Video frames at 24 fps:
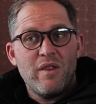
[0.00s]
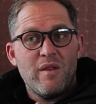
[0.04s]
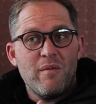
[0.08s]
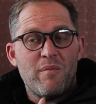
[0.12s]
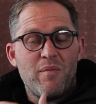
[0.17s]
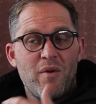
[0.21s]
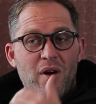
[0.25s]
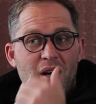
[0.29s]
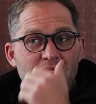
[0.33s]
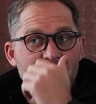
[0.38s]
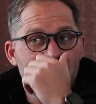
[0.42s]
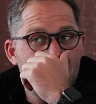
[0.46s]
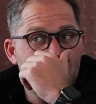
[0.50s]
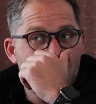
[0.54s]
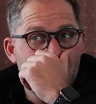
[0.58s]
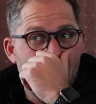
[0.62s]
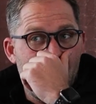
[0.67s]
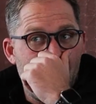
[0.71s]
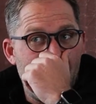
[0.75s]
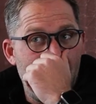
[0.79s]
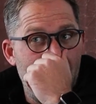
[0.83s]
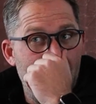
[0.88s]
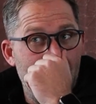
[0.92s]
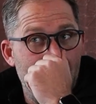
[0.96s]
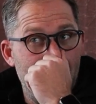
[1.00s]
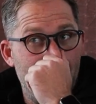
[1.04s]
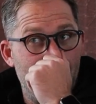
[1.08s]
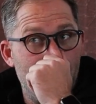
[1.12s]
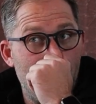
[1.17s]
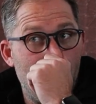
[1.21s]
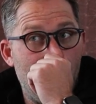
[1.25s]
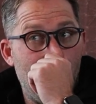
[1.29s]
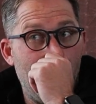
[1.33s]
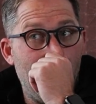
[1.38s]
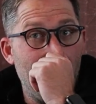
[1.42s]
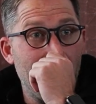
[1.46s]
the prices I had in
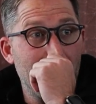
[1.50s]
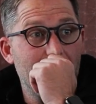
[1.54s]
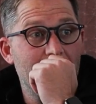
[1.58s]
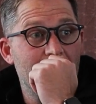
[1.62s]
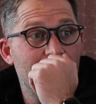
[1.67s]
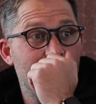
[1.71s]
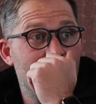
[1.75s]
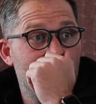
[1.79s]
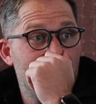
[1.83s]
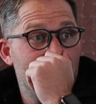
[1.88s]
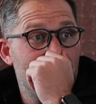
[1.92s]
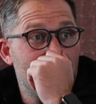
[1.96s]
mind.